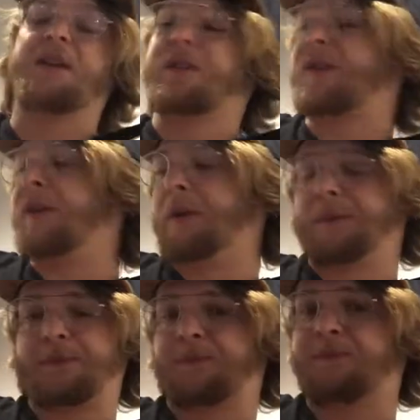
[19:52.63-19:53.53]

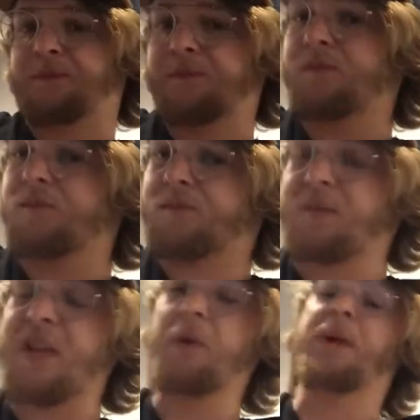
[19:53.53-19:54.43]
So
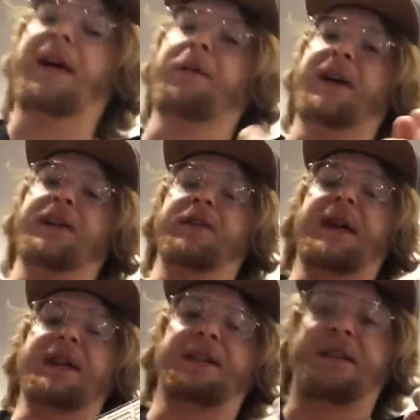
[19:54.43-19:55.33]
what I want you
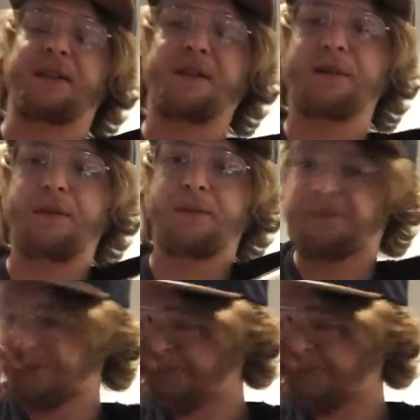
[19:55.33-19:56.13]
guys to do